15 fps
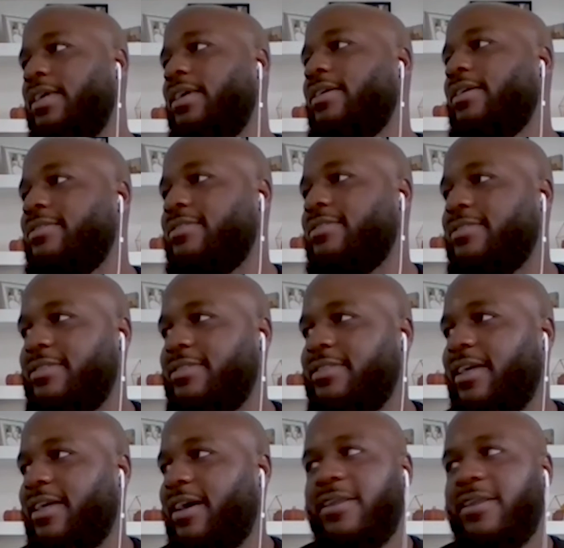Because
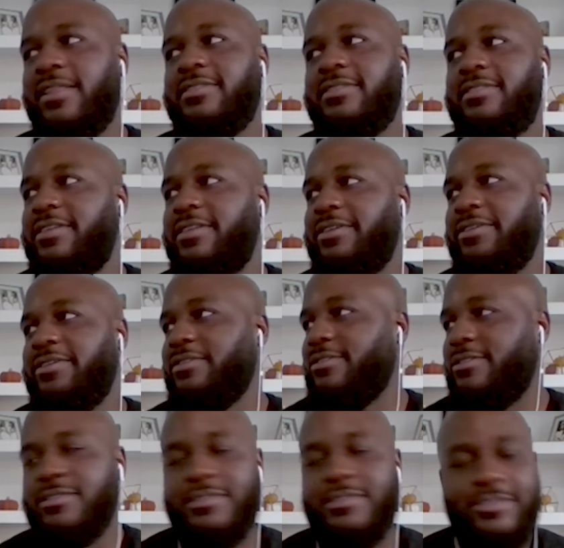all I see here is
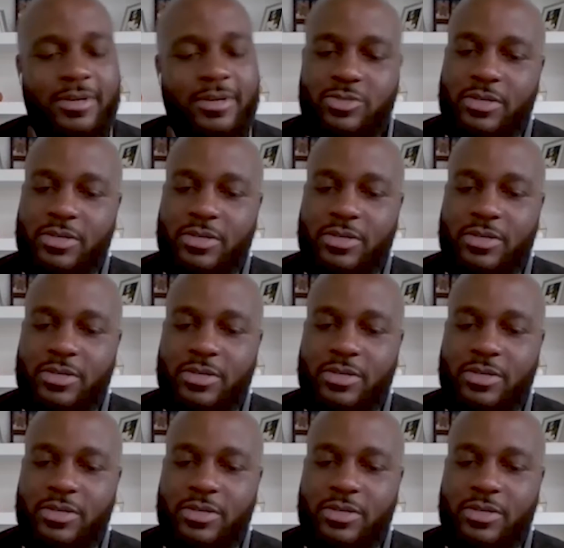just Trump.